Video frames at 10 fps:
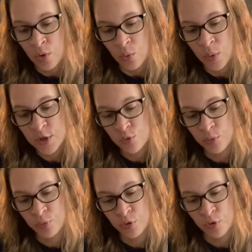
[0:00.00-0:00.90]
which would
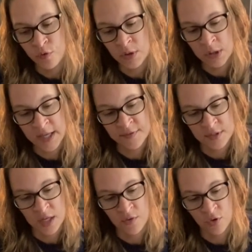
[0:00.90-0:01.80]
prove a
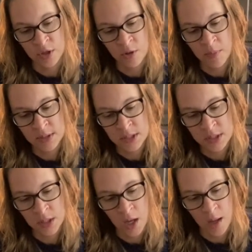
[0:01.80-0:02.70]
lifesaver in the months
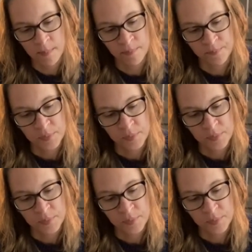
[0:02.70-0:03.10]
to come.